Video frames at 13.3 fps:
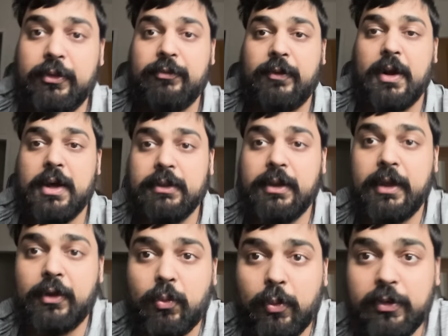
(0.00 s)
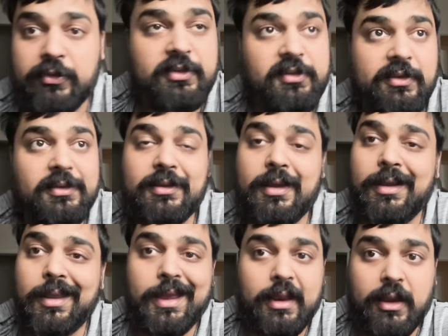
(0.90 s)
for online courses isn't going to
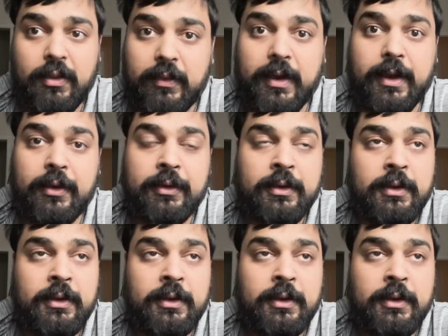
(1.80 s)
get you there.